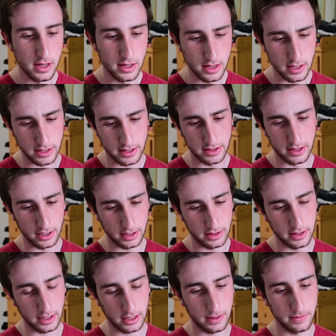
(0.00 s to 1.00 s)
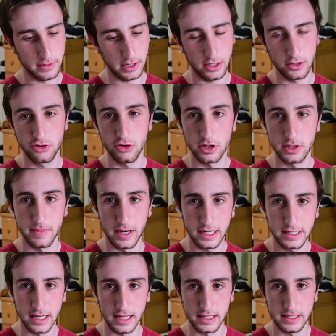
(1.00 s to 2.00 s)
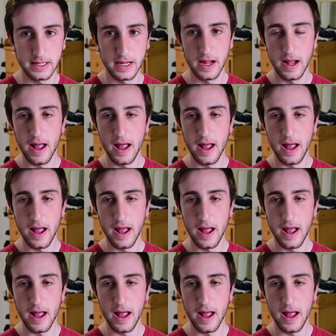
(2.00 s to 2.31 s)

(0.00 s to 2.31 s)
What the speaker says: The controls make sense,